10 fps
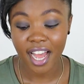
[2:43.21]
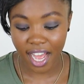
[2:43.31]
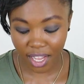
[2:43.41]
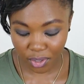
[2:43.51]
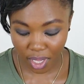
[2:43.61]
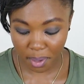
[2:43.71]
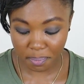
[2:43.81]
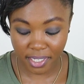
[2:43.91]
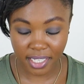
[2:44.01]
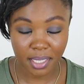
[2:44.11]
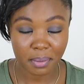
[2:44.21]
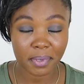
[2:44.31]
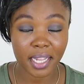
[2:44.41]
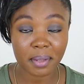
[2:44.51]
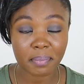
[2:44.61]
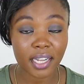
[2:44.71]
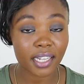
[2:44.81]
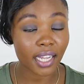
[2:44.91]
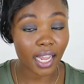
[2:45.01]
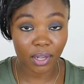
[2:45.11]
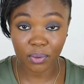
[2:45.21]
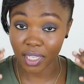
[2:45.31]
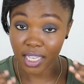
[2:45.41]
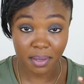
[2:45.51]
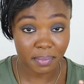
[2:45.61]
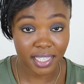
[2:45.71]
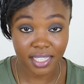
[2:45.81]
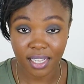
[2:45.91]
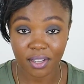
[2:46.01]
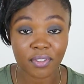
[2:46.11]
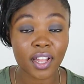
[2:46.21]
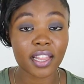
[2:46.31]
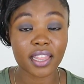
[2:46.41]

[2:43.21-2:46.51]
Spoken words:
I played the playback and I could hear myself.